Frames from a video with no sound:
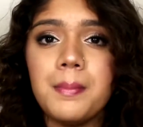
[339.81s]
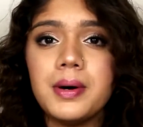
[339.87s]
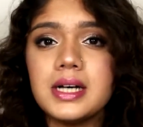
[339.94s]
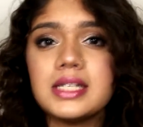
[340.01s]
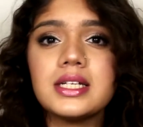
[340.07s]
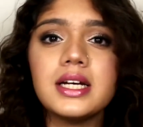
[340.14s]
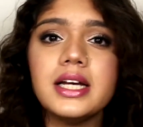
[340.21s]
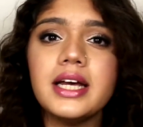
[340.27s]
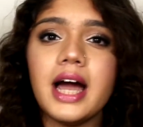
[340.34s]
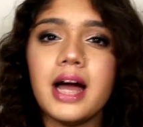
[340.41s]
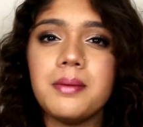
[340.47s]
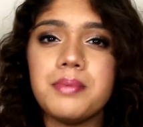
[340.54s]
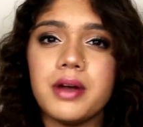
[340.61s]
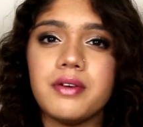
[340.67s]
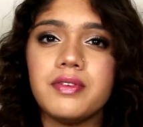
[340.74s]
Personally,
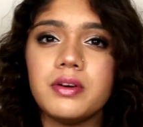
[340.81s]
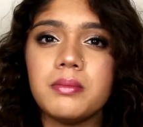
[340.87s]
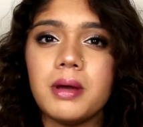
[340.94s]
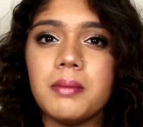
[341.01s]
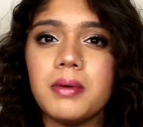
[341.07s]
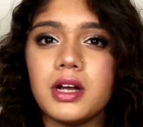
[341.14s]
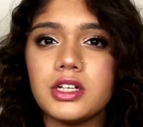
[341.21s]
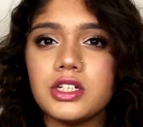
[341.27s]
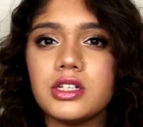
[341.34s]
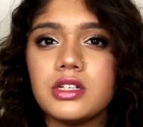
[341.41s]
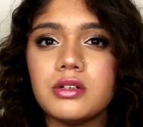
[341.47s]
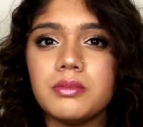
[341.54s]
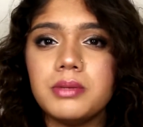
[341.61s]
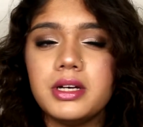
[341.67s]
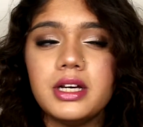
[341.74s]
I prefer my blushes
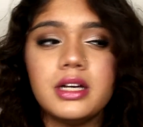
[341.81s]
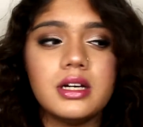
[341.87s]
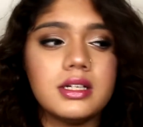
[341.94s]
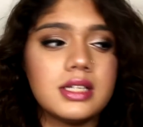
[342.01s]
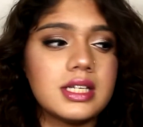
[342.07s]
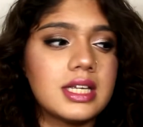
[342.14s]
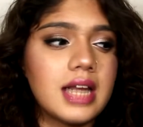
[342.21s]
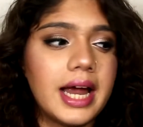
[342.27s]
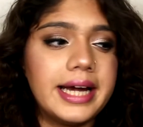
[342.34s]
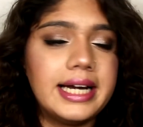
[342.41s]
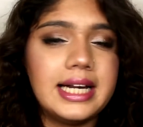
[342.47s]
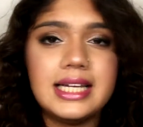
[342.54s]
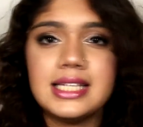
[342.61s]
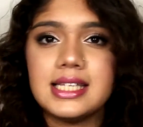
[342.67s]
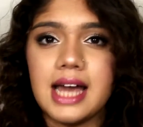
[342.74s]
to be
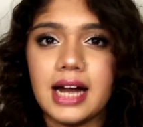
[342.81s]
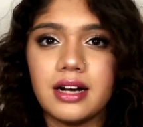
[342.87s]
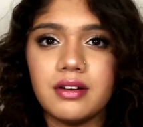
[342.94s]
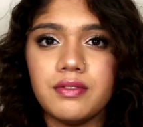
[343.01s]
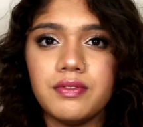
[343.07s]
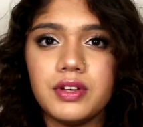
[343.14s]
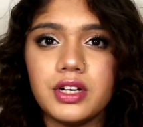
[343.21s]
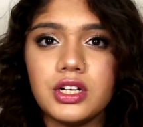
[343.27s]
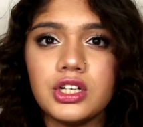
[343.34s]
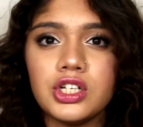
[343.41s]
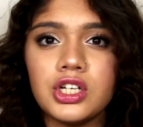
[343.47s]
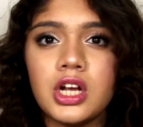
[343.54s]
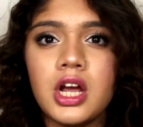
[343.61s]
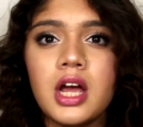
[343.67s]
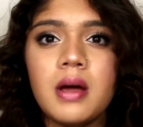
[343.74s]
slightly satin finish,